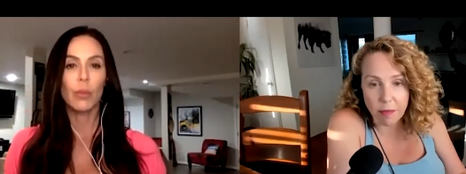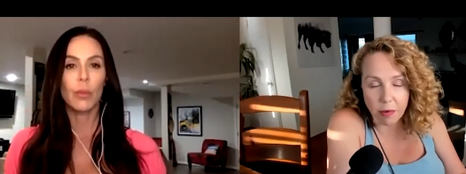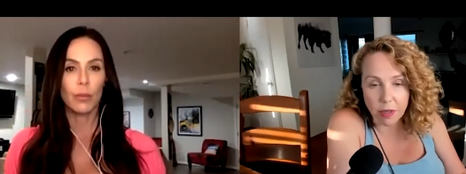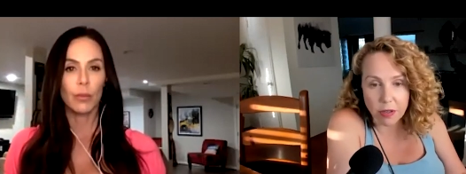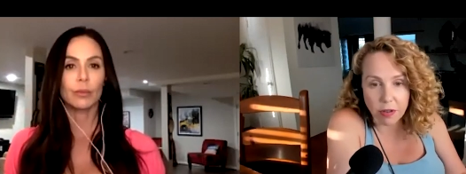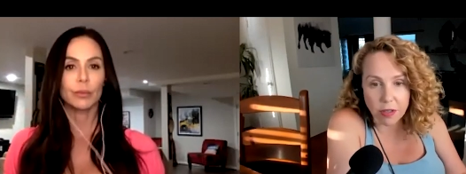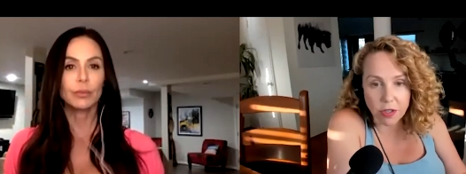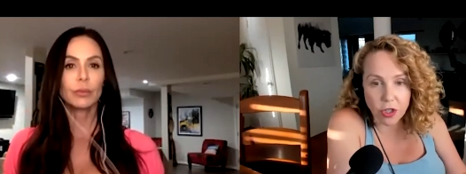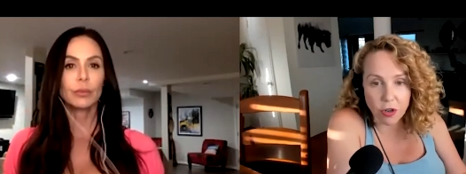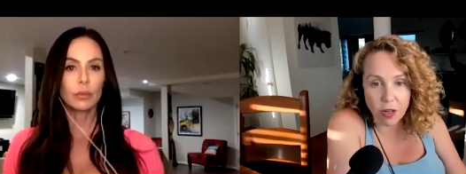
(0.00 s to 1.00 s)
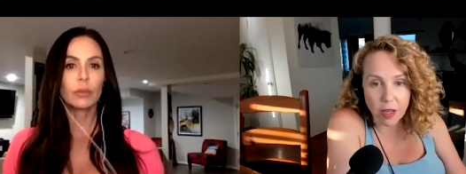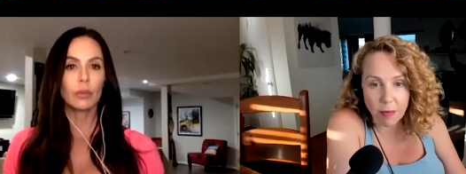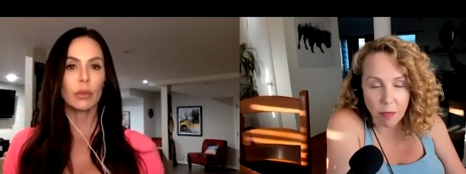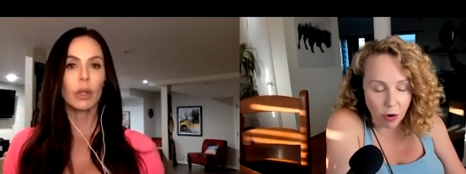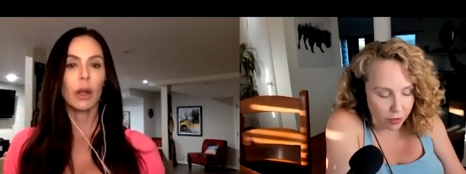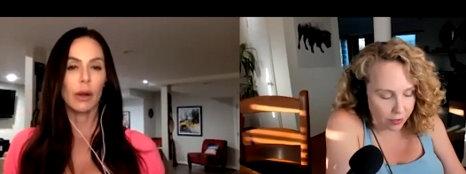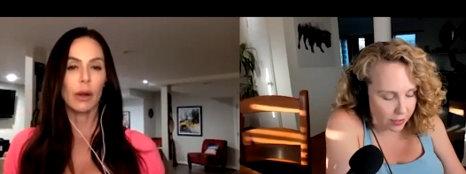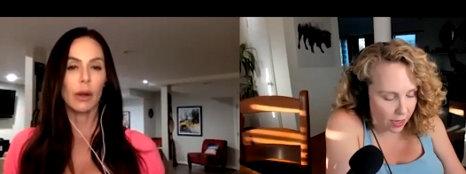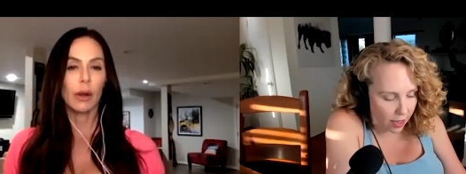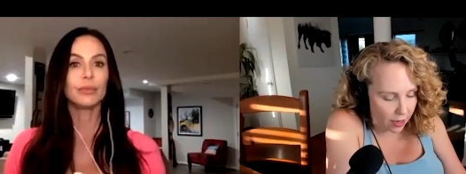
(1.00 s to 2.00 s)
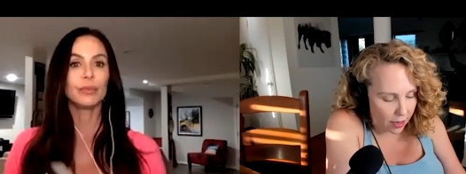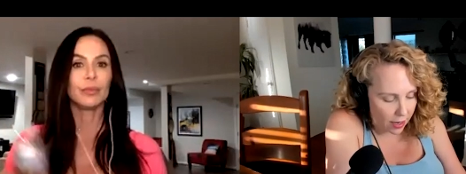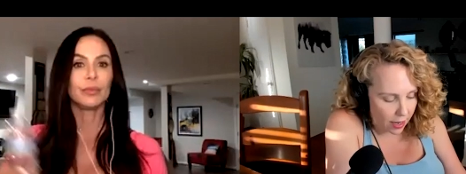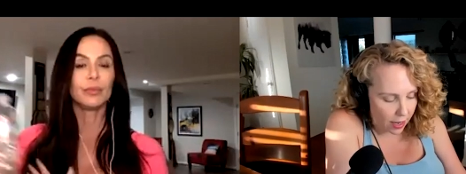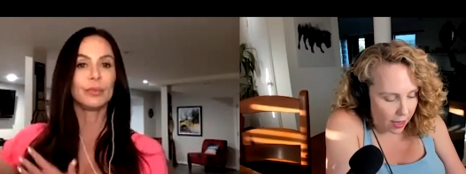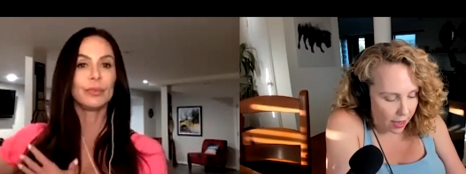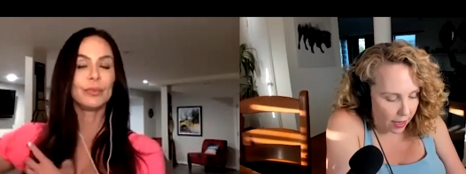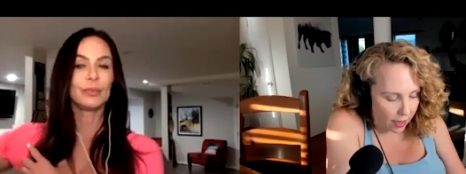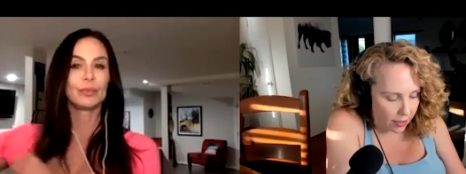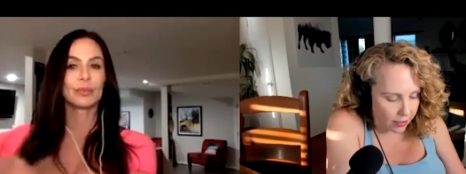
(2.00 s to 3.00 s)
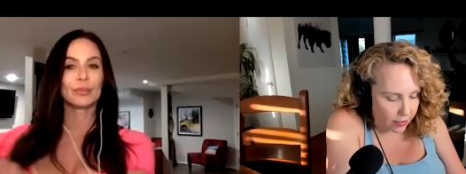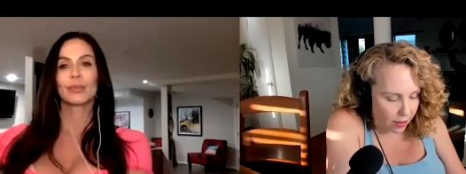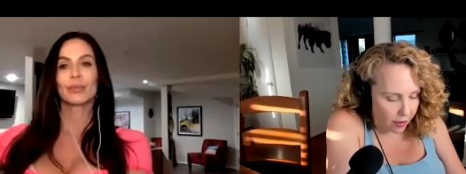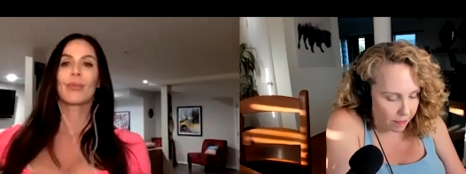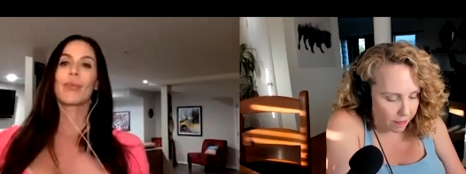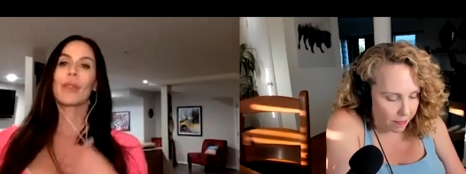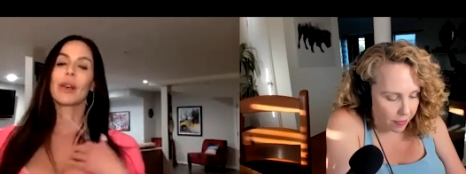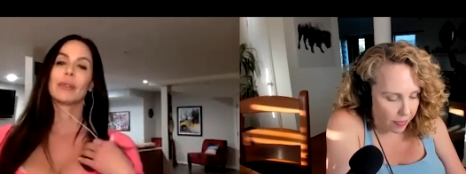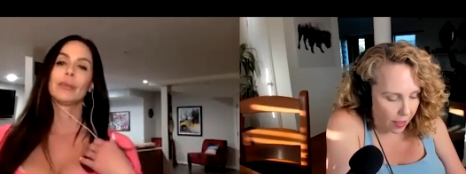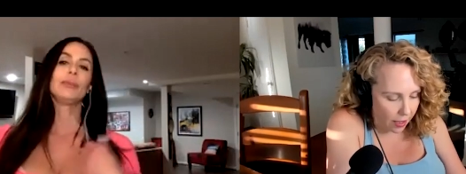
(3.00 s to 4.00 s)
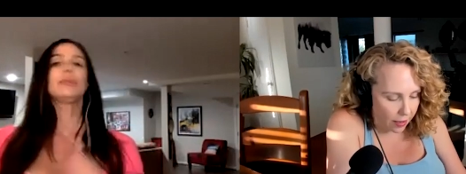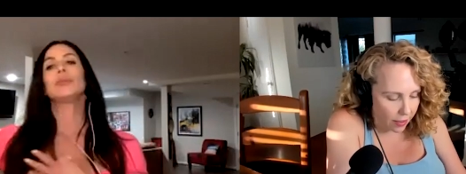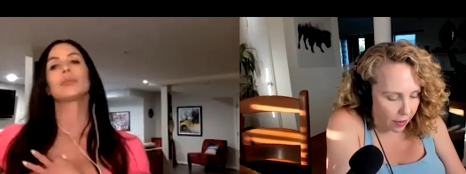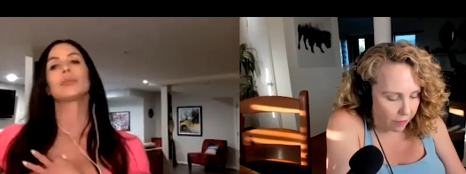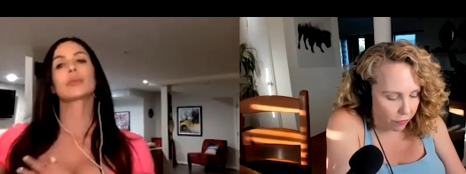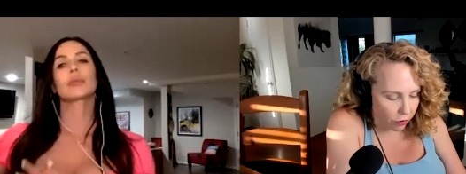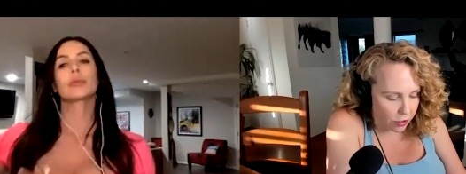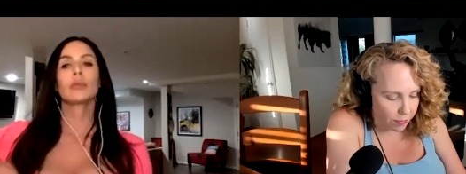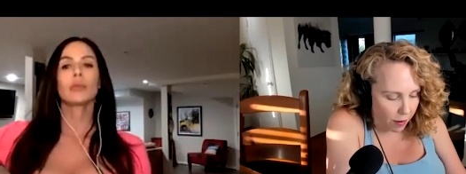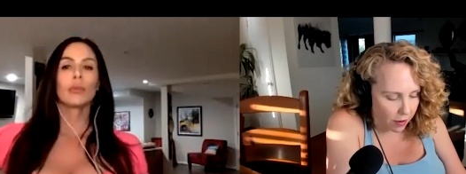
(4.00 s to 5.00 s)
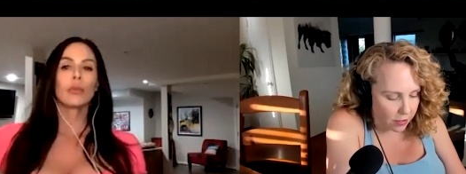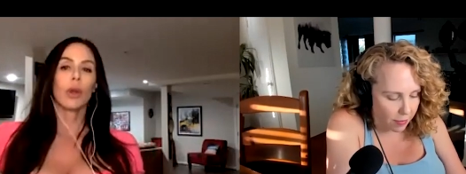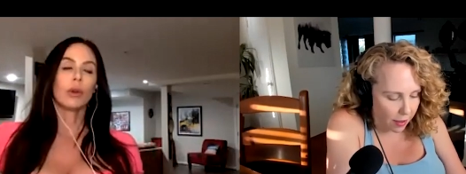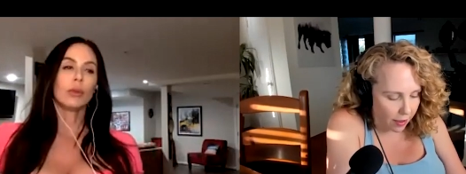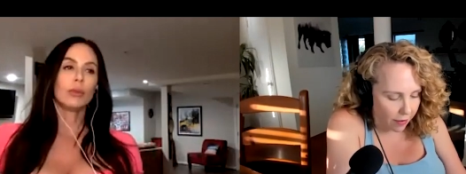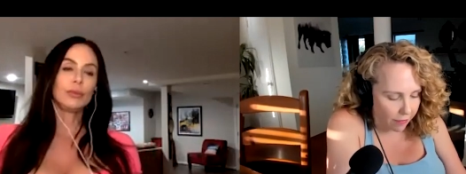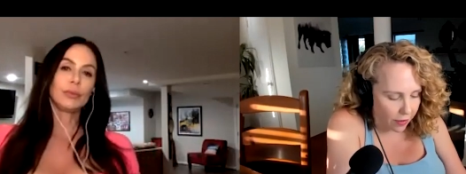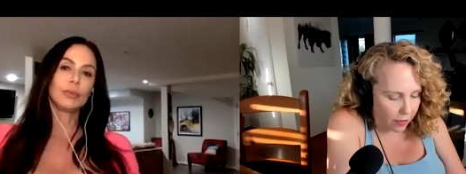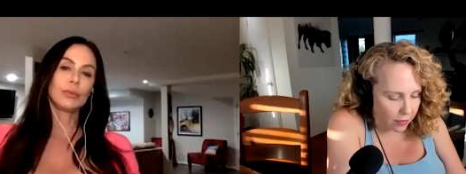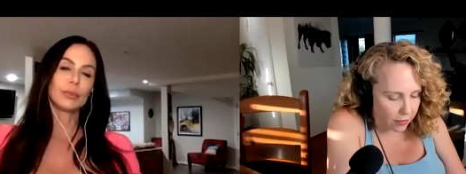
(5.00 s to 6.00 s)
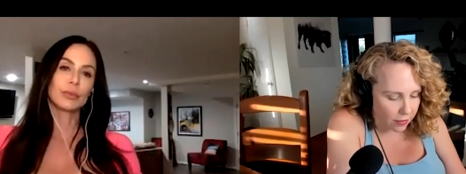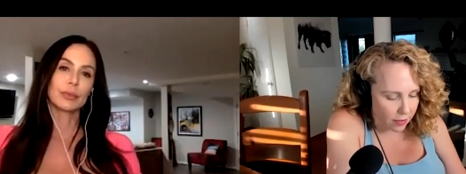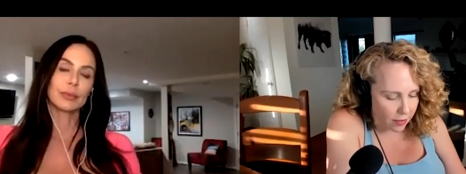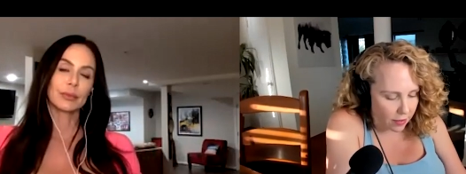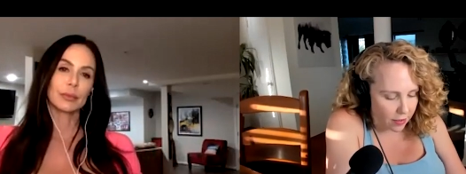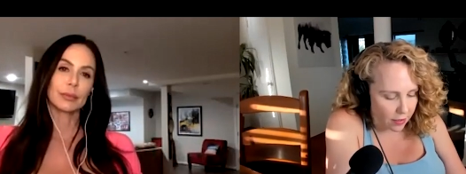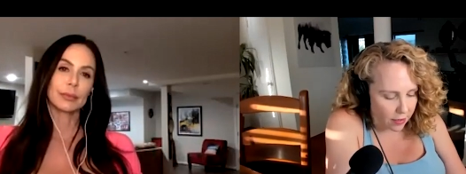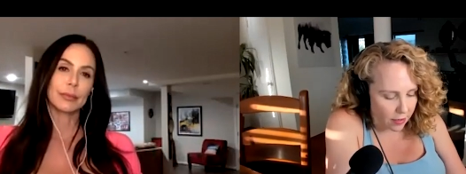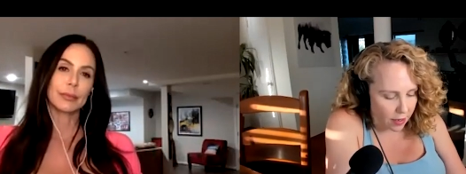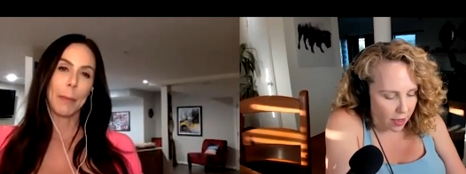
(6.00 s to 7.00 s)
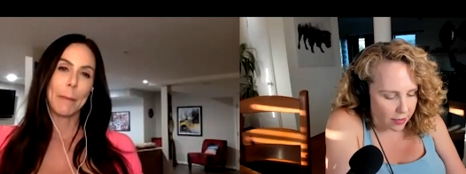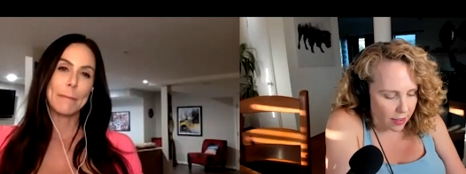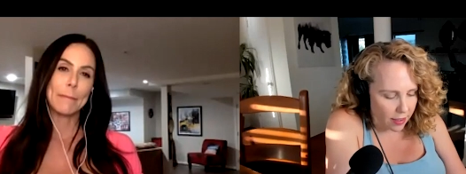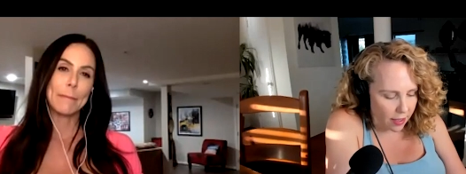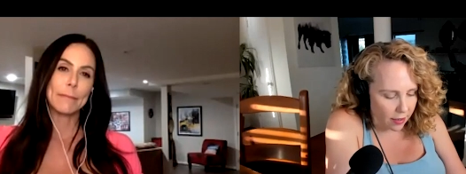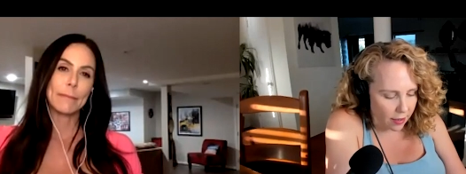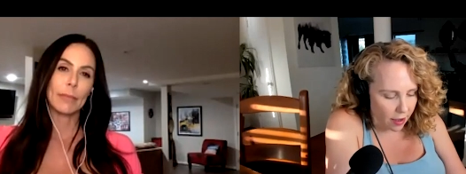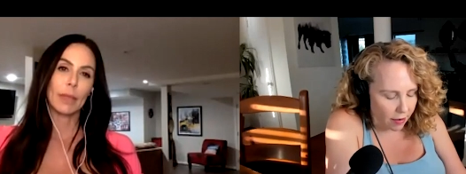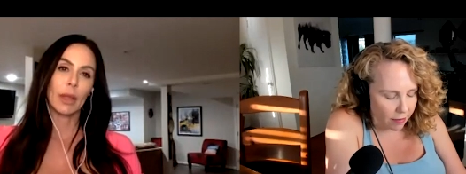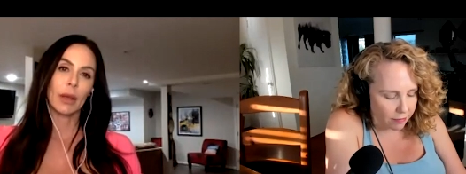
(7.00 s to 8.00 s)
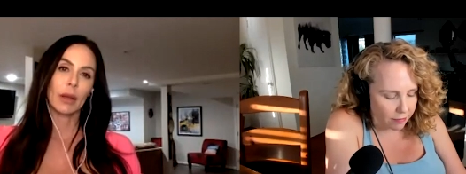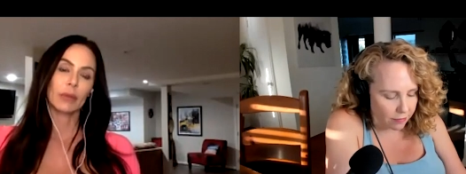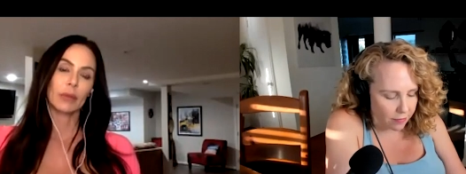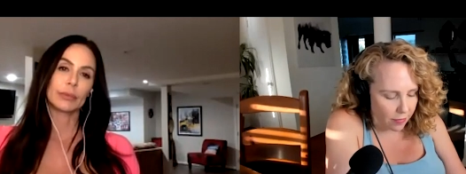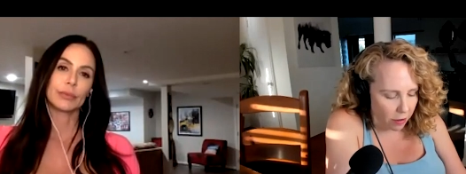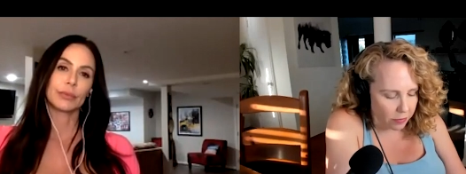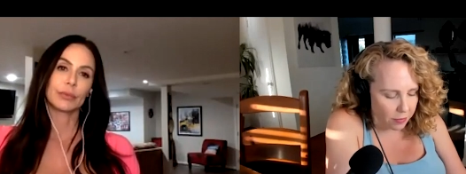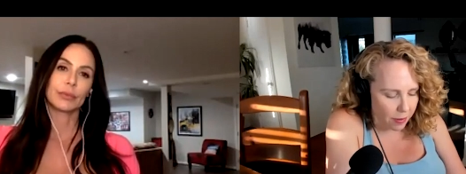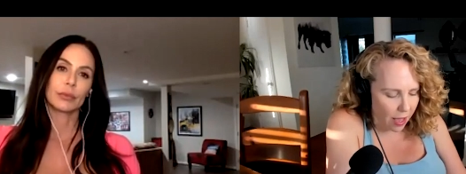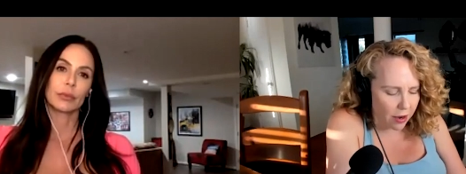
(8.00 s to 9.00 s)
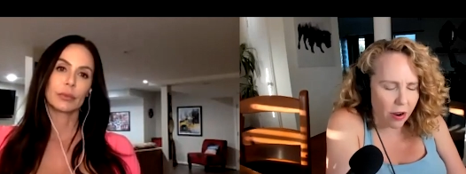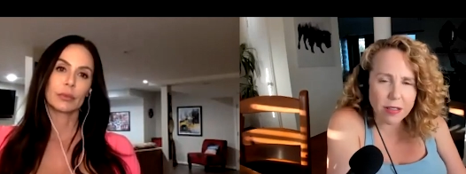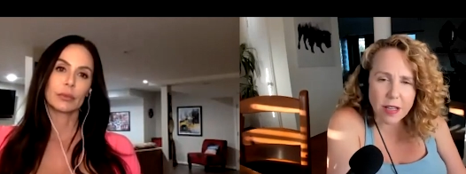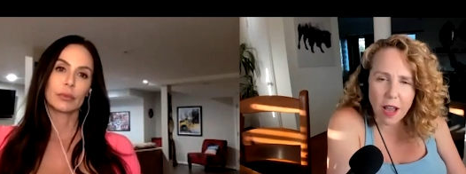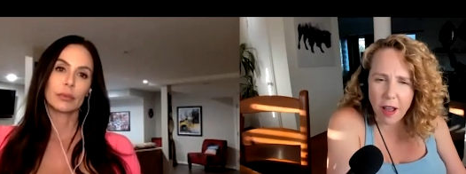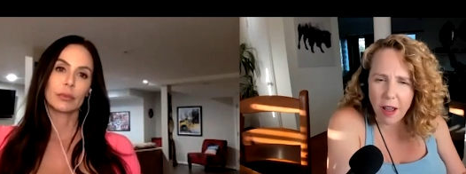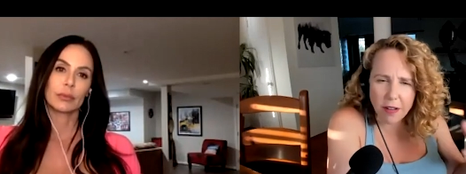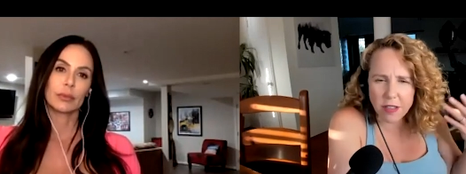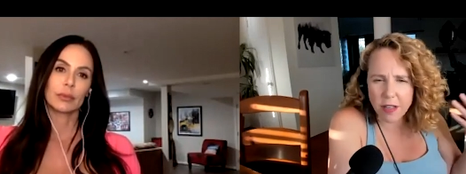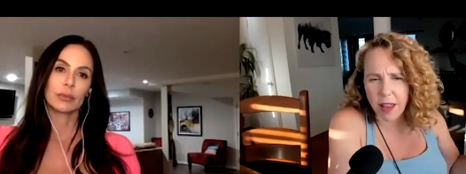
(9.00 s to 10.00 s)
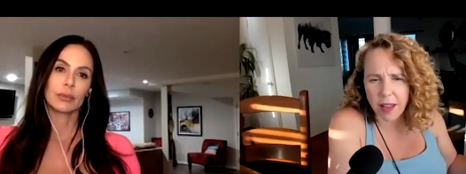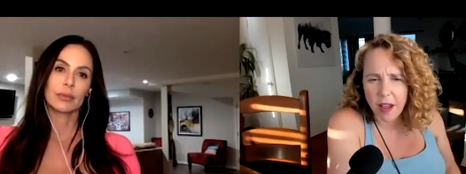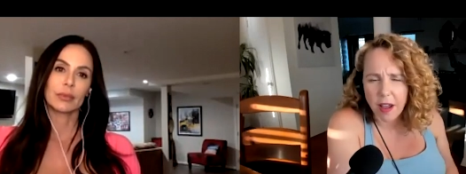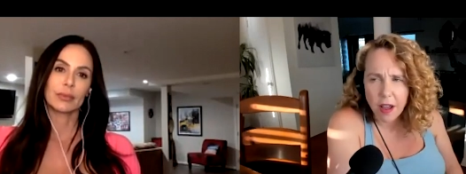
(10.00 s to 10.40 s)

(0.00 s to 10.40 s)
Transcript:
Speaker 1: I'm not really doing shooting anymore on set, mm -hmm. and um, that that forced pause in my life has has I think um, helped me. I don't know. Has that has that like